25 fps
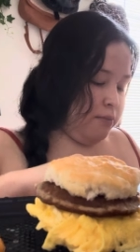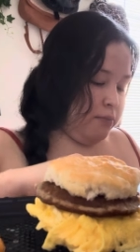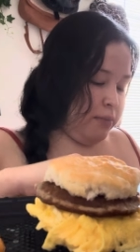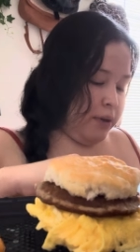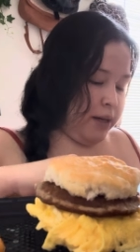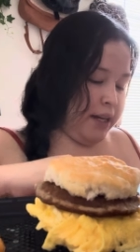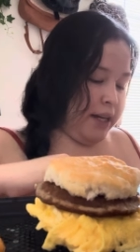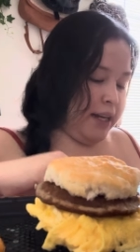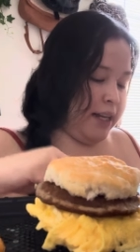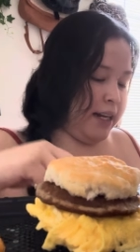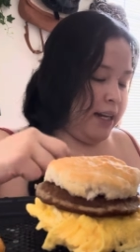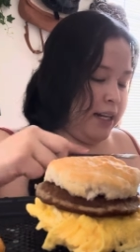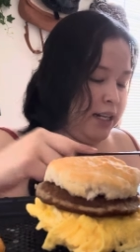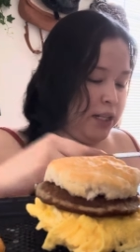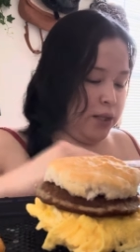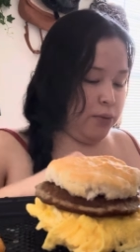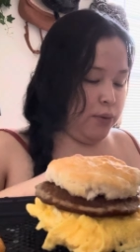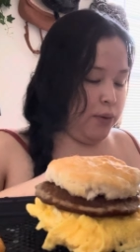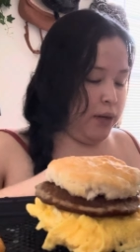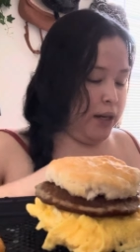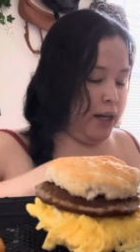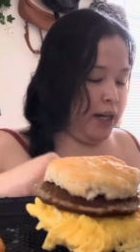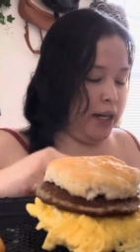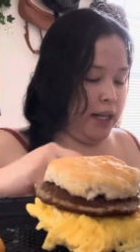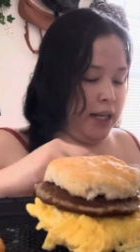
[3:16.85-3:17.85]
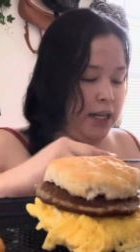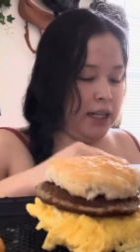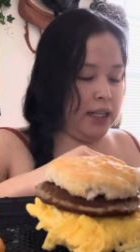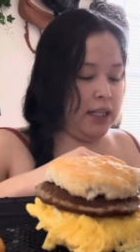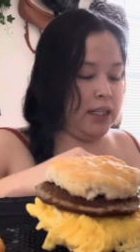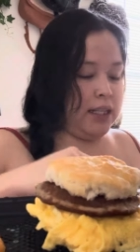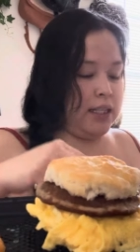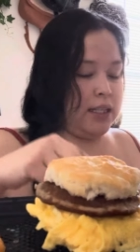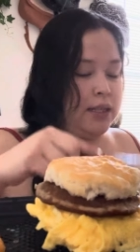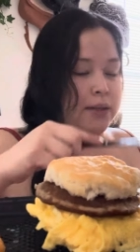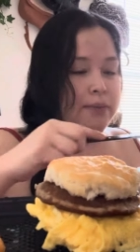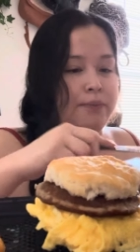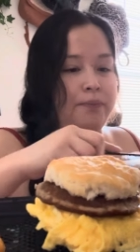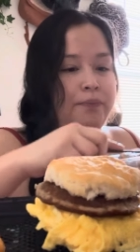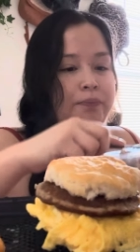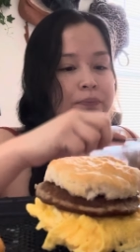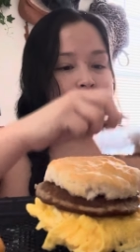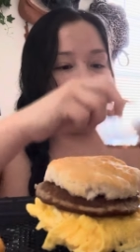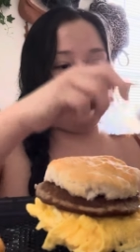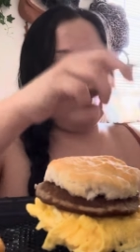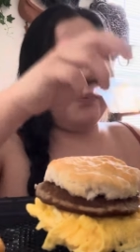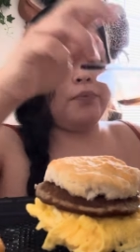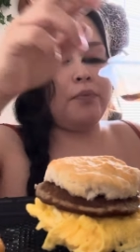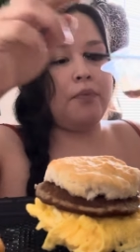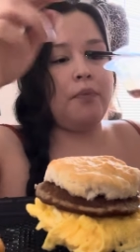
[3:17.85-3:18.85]
but it is what it
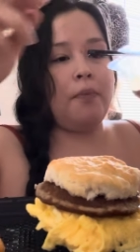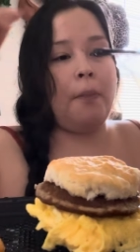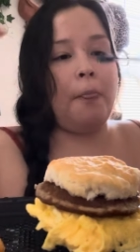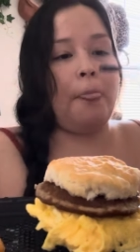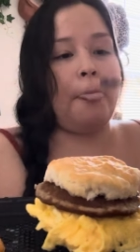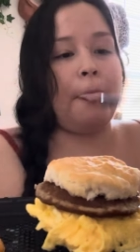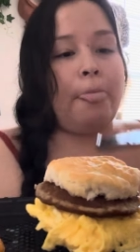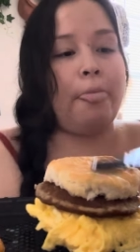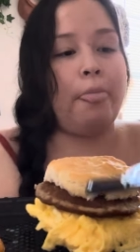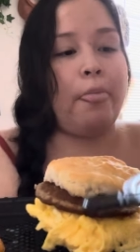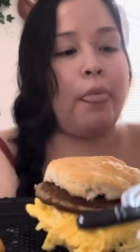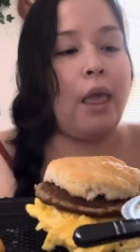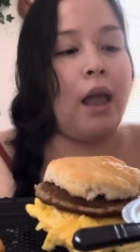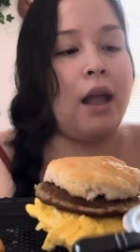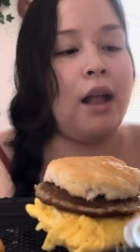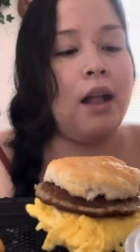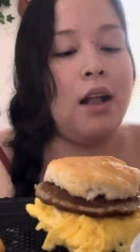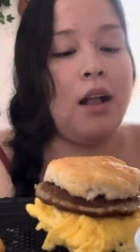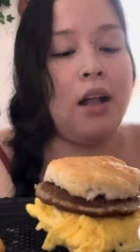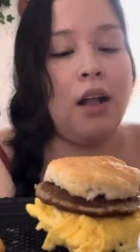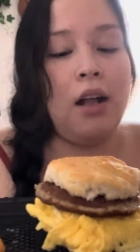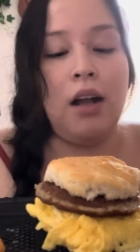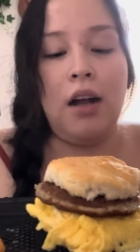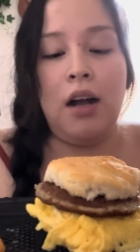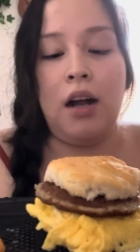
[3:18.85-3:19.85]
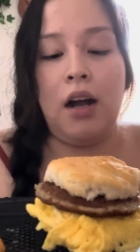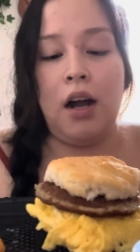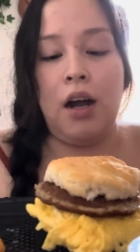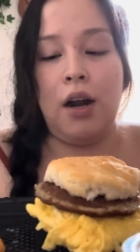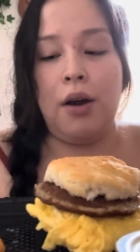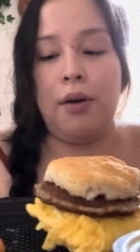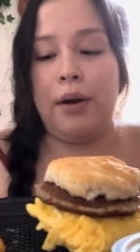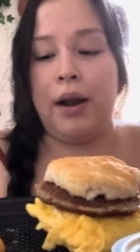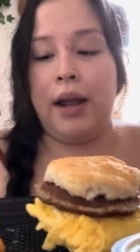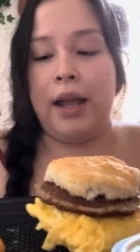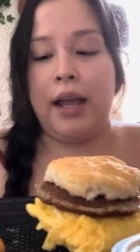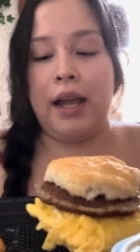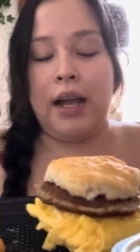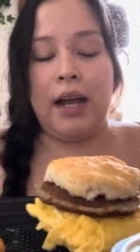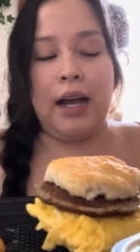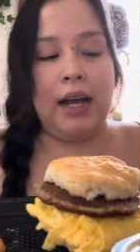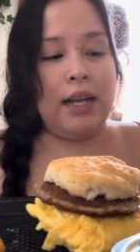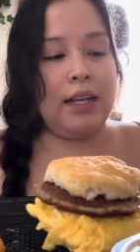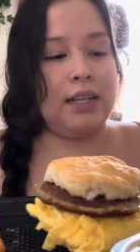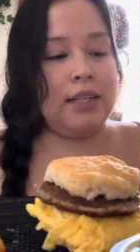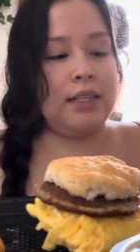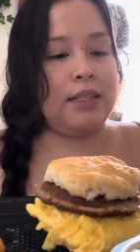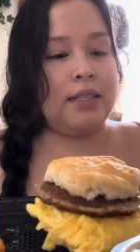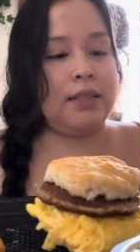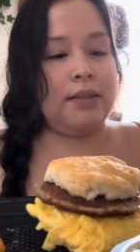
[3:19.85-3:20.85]
is. All right,
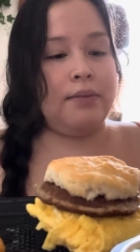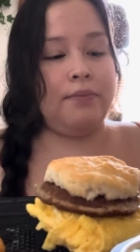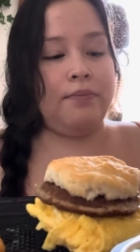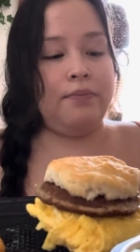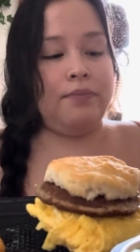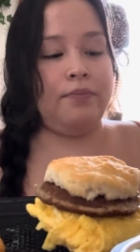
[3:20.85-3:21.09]
guys.